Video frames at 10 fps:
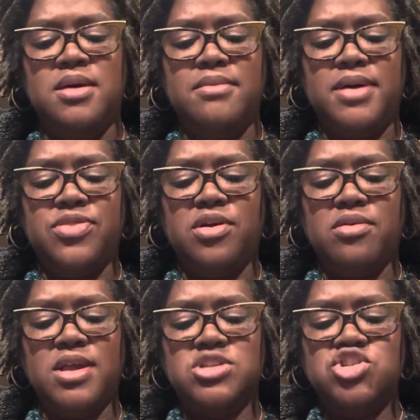My
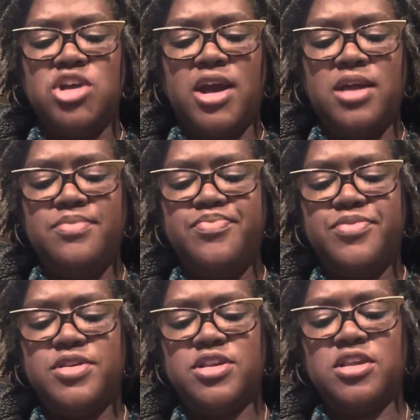throat getting dry.
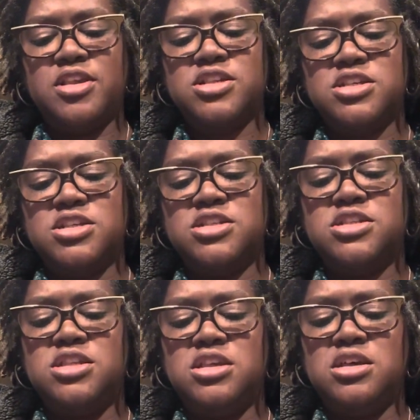So this is
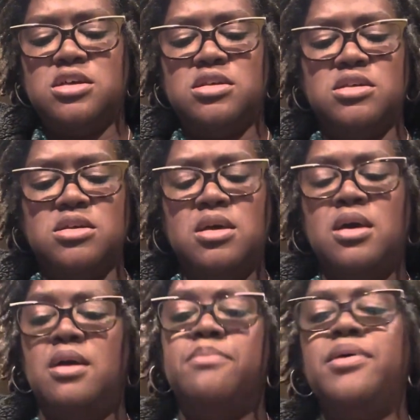the
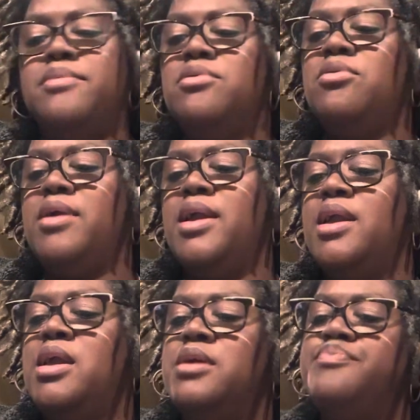Pebble
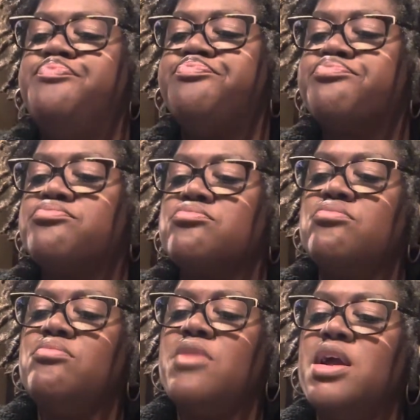Grain
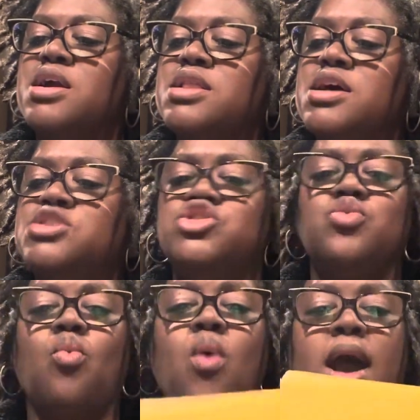Clutch
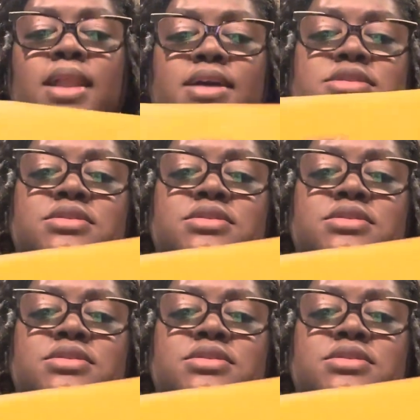Wallet